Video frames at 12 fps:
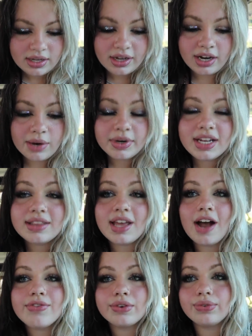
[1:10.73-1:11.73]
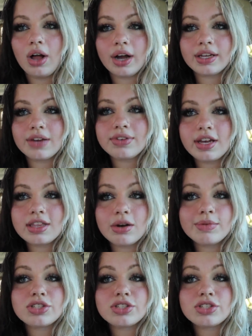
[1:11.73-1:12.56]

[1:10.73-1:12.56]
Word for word: And I wanna get that for vlogging. I feel like that would